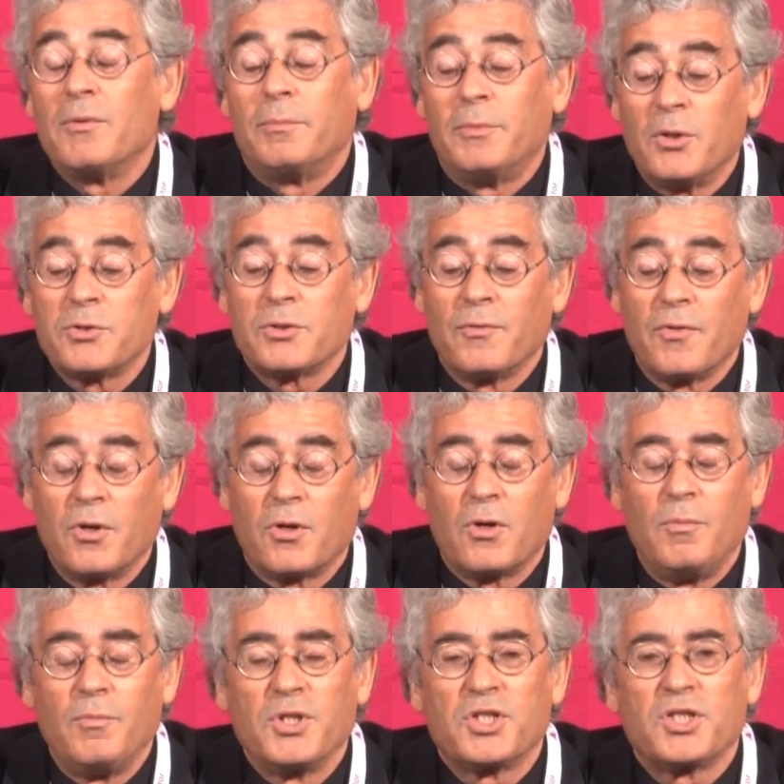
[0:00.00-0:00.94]
most of the
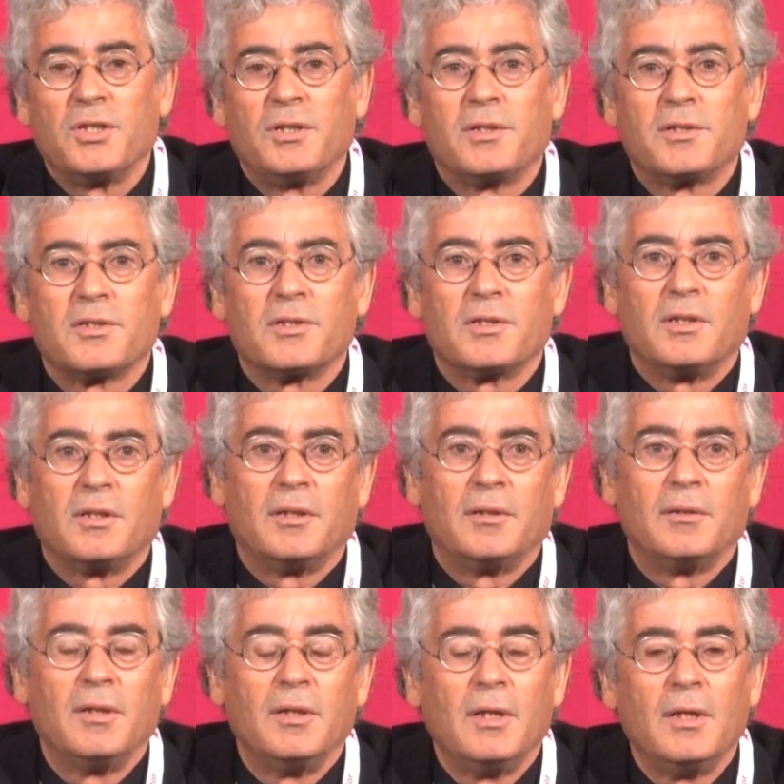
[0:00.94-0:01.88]
commissioners,
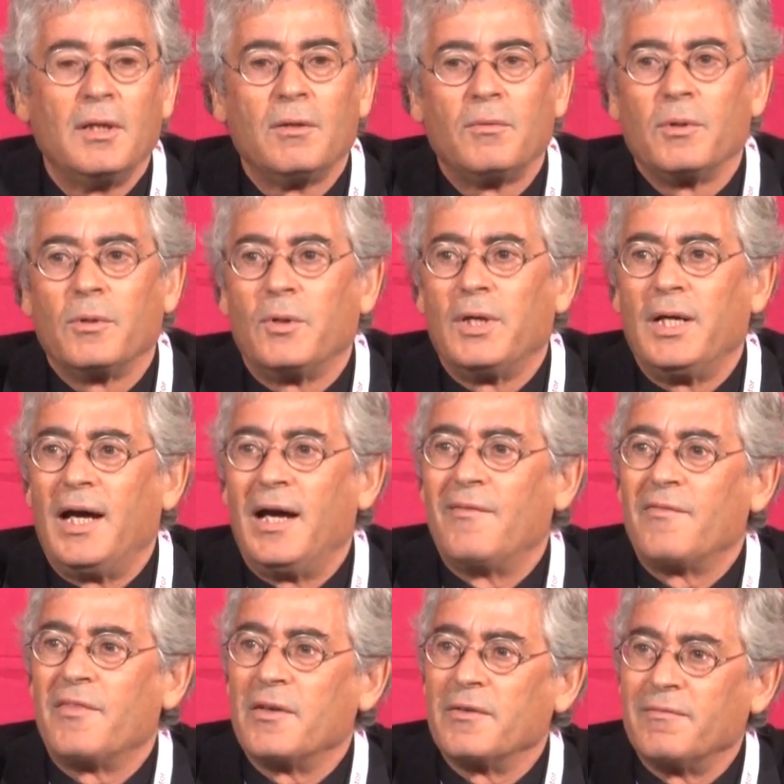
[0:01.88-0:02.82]
we will
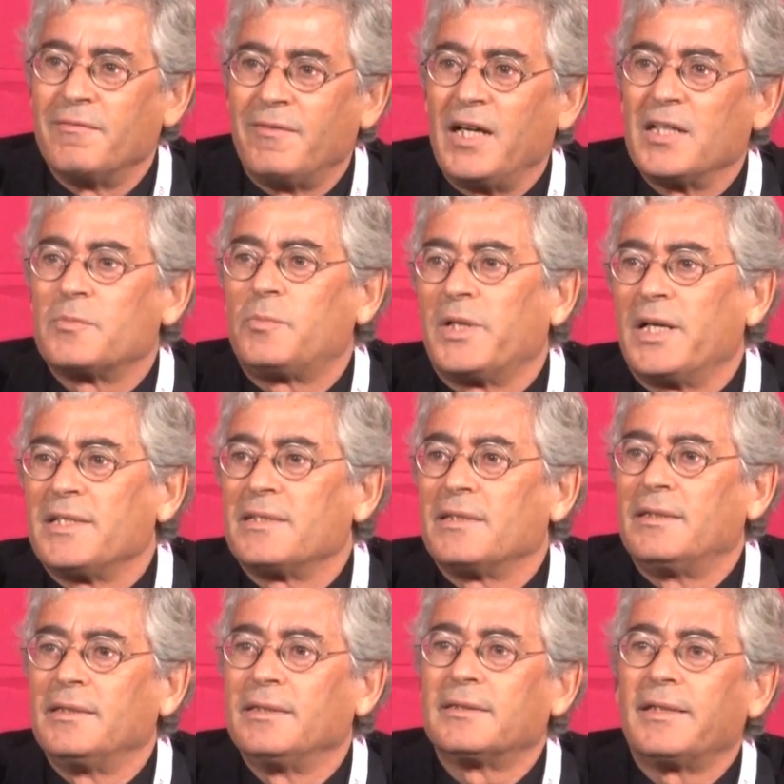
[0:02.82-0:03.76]
have the Vice
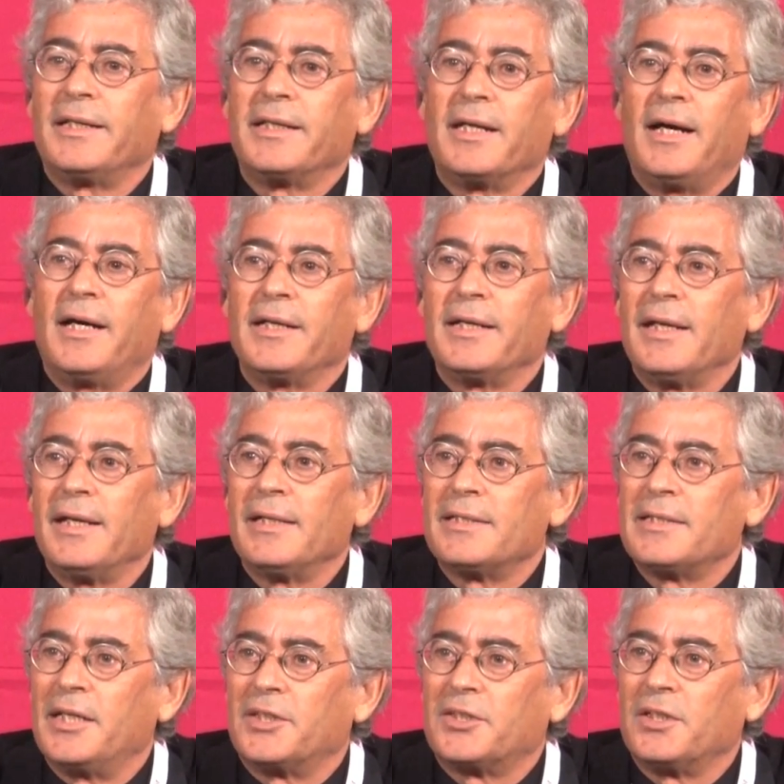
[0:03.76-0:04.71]
President Tajani,
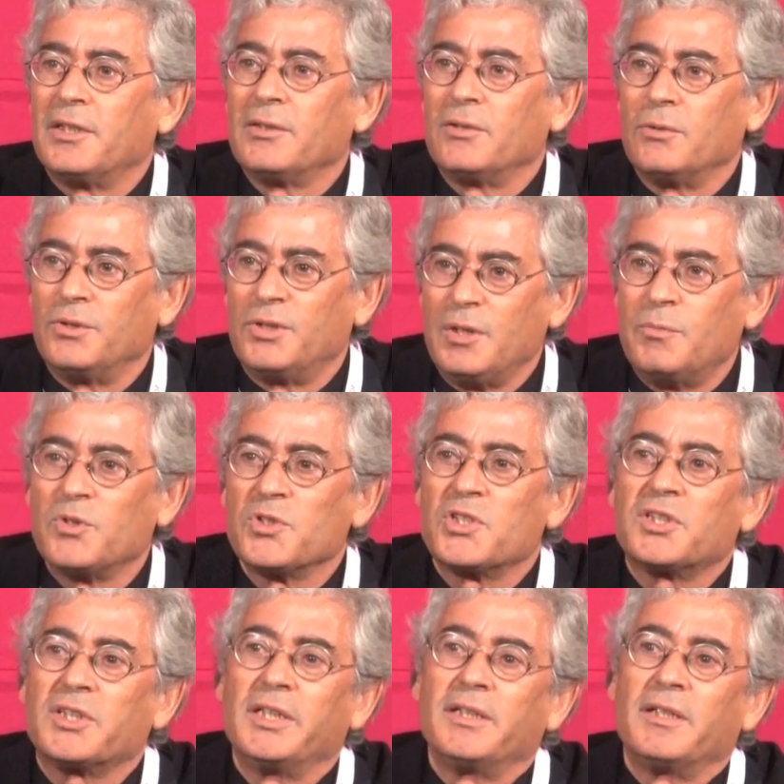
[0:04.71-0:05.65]
etc., to
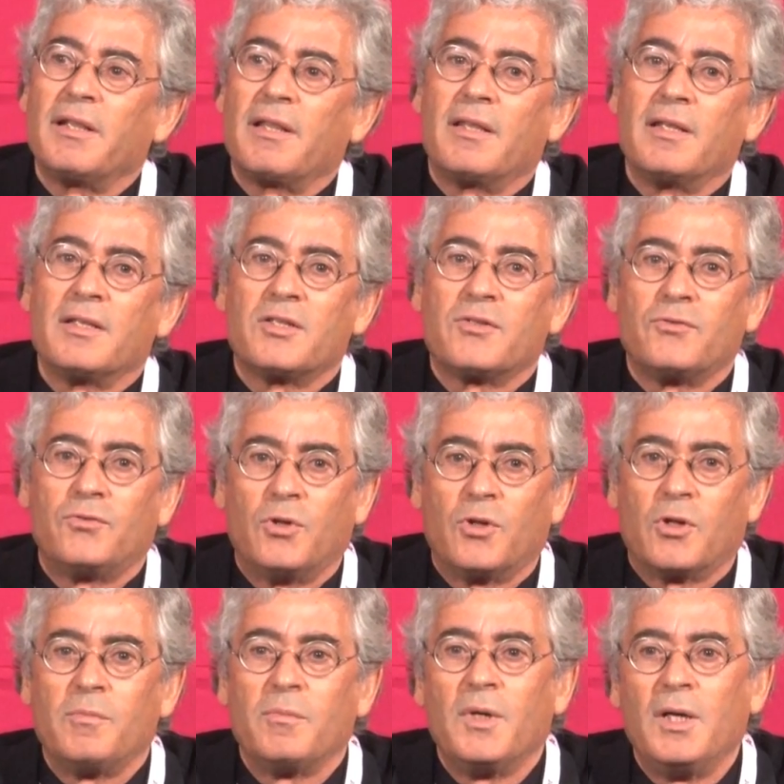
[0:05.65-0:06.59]
demonstrate that this
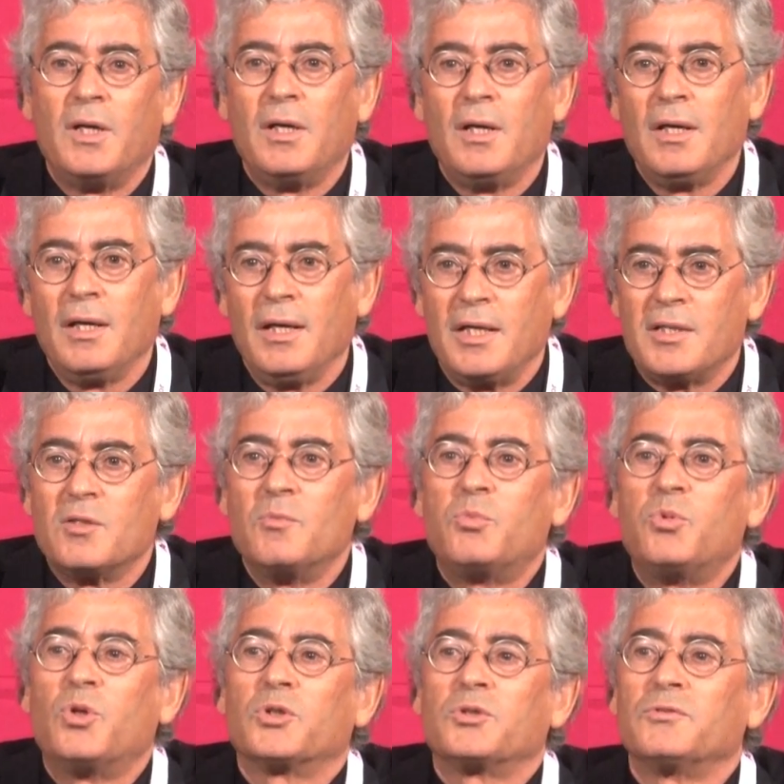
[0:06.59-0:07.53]
forum is
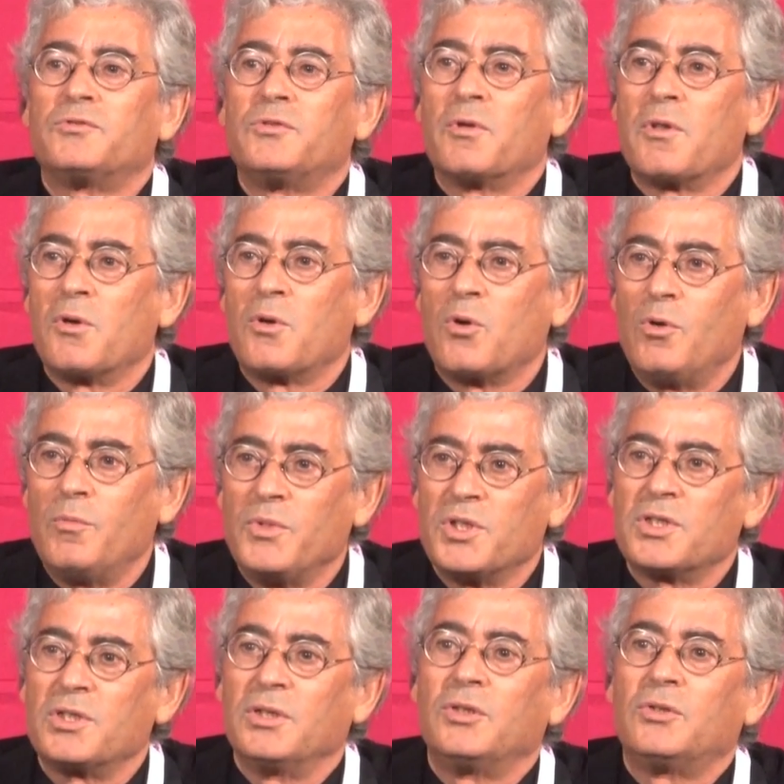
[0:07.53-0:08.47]
important for the
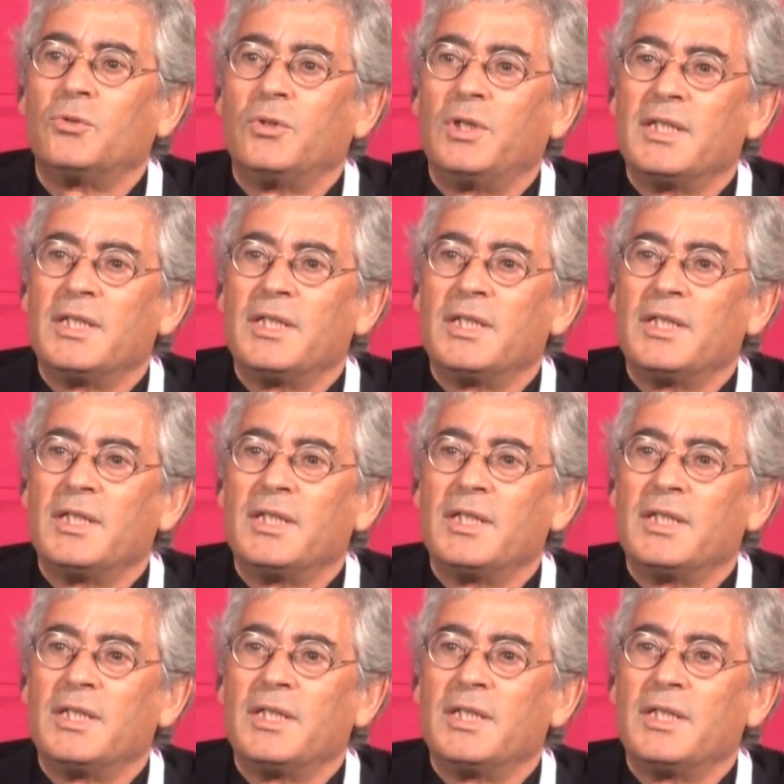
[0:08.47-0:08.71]
Commission to